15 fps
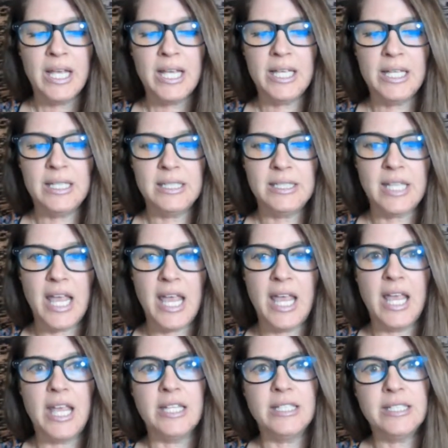is
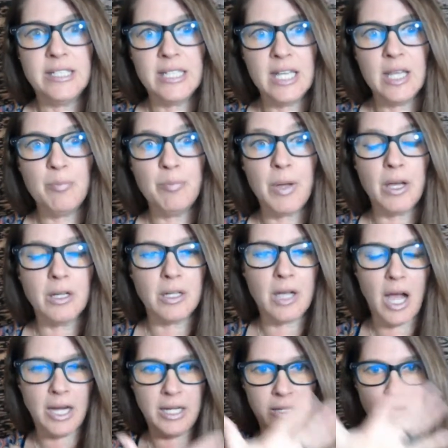a deep
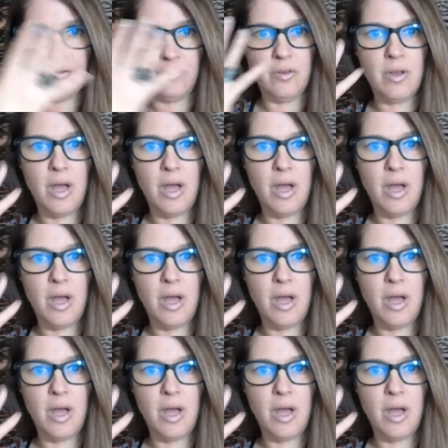kind of